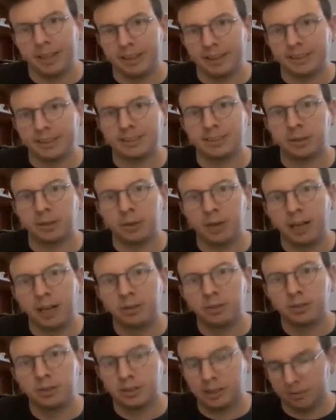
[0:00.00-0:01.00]
that
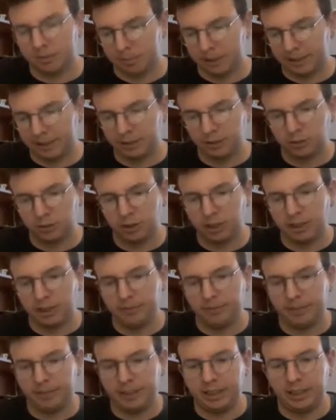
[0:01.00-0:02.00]
surrounds the
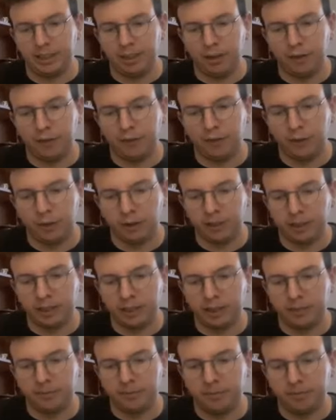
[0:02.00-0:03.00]
peninsula of
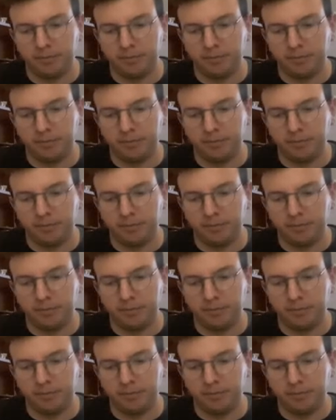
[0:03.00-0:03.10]
Florida.